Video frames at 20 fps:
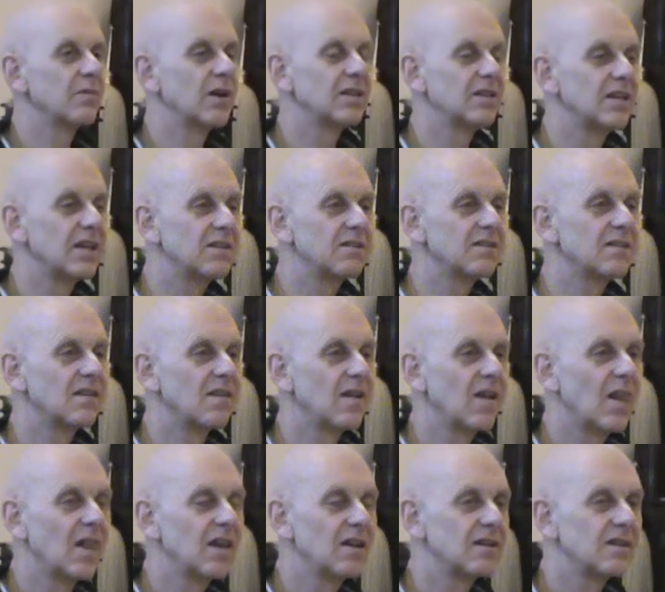then
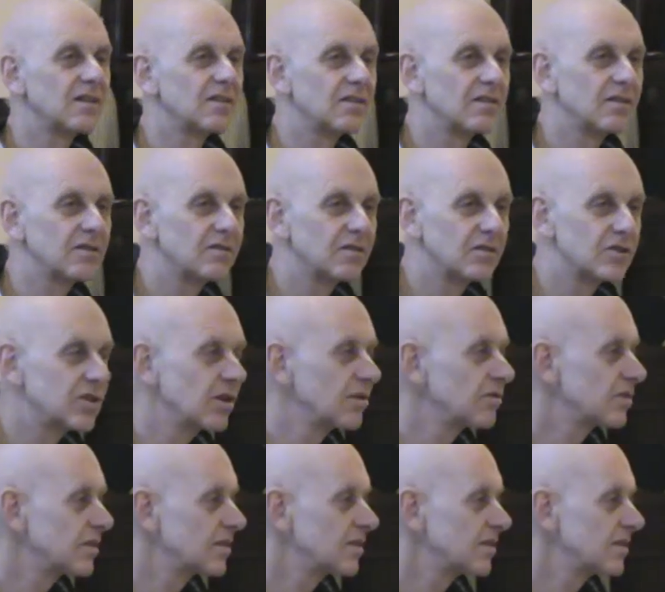the
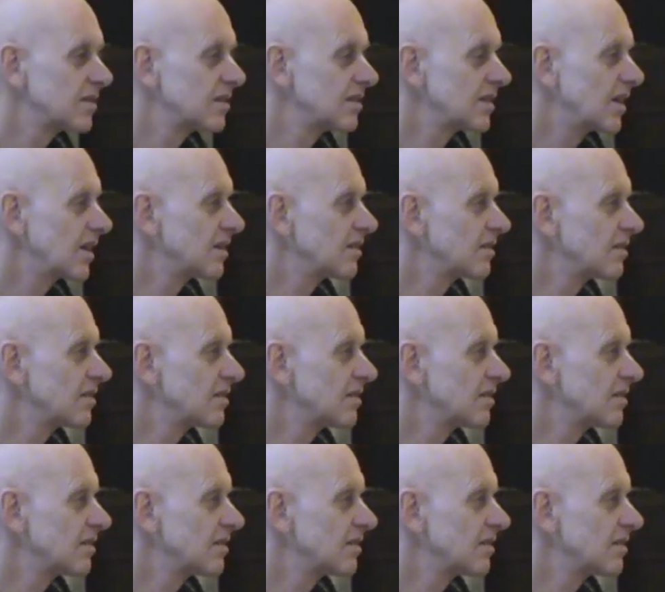children, they